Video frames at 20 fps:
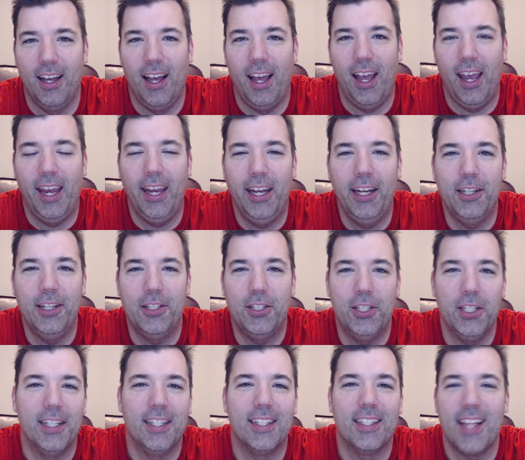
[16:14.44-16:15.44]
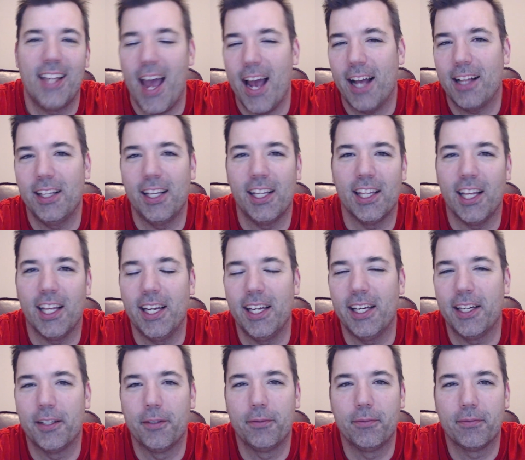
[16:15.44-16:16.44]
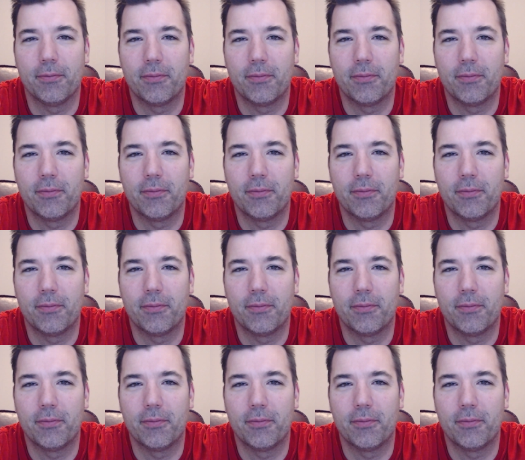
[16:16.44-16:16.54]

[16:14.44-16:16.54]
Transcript: aged exactly like.